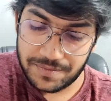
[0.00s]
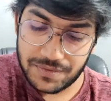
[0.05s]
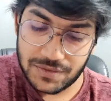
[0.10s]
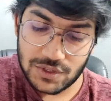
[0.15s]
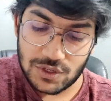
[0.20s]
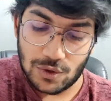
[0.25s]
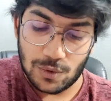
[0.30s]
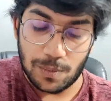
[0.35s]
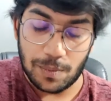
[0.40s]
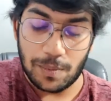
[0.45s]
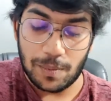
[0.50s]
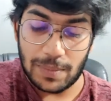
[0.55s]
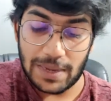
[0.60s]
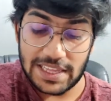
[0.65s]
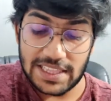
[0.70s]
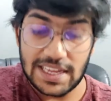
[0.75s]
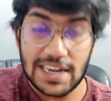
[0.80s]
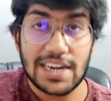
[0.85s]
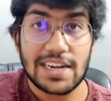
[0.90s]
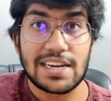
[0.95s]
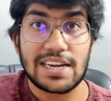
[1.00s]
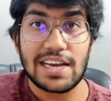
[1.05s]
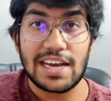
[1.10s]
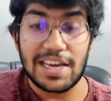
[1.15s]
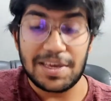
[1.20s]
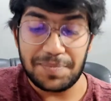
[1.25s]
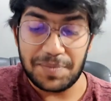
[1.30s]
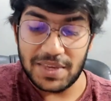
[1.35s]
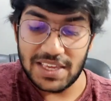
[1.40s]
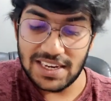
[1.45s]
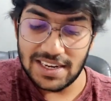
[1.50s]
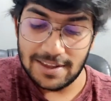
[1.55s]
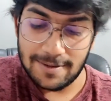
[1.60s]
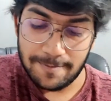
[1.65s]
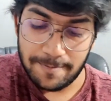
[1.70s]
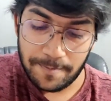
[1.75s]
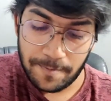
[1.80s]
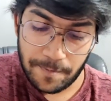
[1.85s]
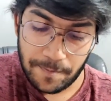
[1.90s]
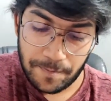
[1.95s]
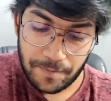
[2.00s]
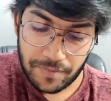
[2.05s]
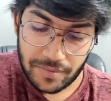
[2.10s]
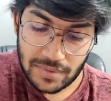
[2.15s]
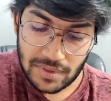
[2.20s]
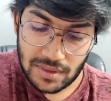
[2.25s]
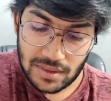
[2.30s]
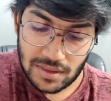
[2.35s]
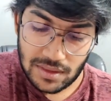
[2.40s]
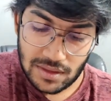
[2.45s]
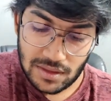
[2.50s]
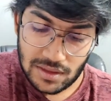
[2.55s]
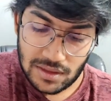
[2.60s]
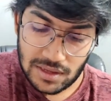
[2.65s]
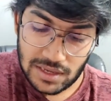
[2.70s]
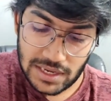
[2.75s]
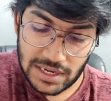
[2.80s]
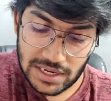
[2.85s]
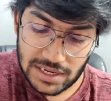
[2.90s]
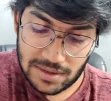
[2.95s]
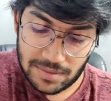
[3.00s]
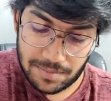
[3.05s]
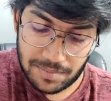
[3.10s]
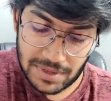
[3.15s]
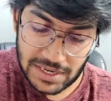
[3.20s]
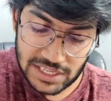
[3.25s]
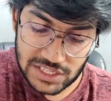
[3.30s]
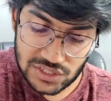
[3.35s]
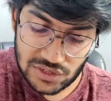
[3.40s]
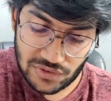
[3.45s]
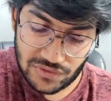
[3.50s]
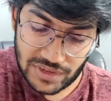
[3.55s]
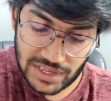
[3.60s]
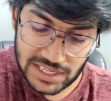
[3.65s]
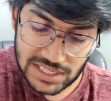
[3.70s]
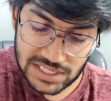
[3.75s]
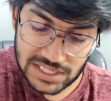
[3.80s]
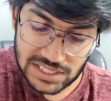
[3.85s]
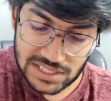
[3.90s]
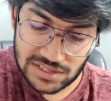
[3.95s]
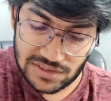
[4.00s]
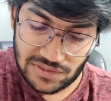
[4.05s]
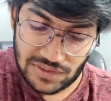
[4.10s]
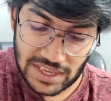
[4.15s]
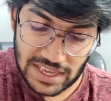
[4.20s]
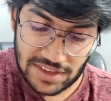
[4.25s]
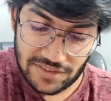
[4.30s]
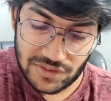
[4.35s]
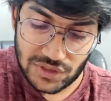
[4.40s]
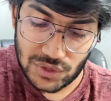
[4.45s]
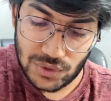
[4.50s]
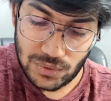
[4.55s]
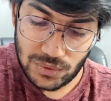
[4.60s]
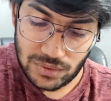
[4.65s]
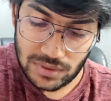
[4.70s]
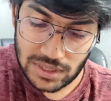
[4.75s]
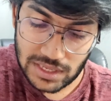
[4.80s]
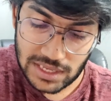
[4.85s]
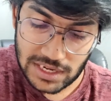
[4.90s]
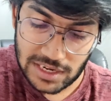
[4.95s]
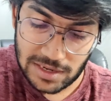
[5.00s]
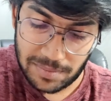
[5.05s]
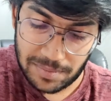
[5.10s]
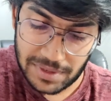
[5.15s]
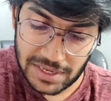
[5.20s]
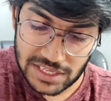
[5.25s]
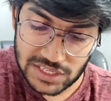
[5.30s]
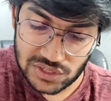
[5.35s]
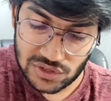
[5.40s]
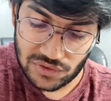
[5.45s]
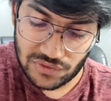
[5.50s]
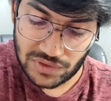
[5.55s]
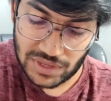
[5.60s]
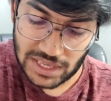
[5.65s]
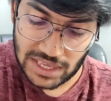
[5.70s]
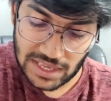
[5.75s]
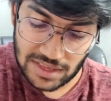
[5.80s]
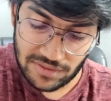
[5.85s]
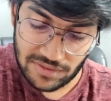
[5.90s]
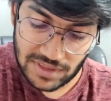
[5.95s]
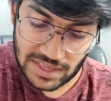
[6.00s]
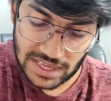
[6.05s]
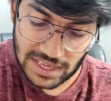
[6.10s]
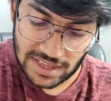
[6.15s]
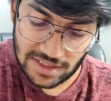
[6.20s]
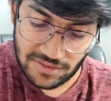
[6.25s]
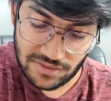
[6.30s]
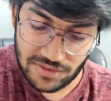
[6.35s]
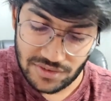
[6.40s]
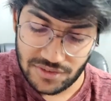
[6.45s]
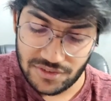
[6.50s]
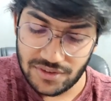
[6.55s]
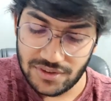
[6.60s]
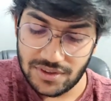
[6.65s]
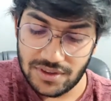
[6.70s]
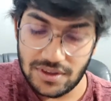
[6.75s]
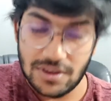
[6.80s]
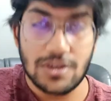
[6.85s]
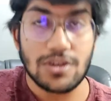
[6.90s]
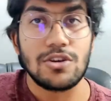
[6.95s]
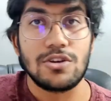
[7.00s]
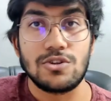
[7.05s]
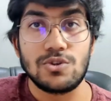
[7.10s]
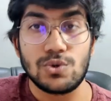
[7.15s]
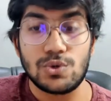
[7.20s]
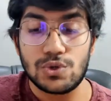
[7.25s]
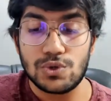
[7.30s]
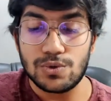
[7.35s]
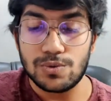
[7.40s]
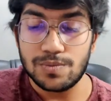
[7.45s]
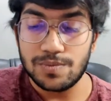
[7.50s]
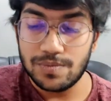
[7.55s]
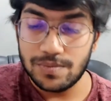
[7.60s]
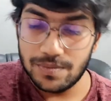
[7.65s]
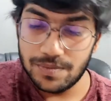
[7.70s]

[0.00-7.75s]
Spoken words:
So by that I mean, in place of x we have u, and in place of a we have root 2.